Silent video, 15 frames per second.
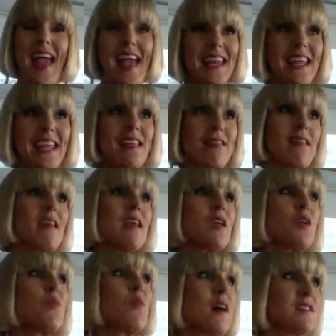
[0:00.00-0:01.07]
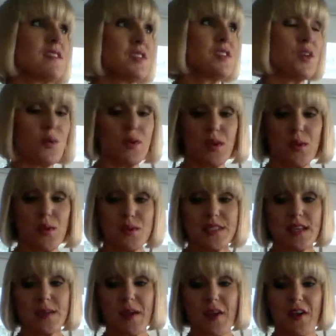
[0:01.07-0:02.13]
anything you want to
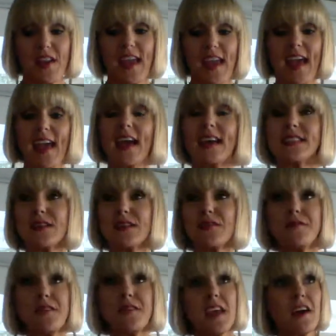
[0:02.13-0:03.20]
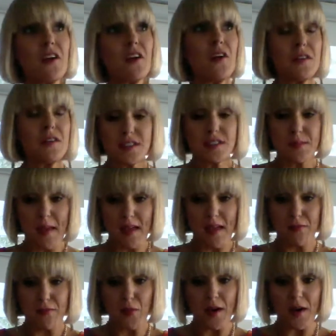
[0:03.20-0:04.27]
using Mary Kay as a vehicle to pay
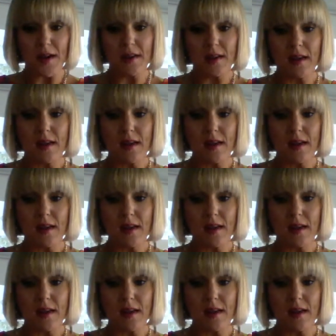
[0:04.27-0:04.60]
for it.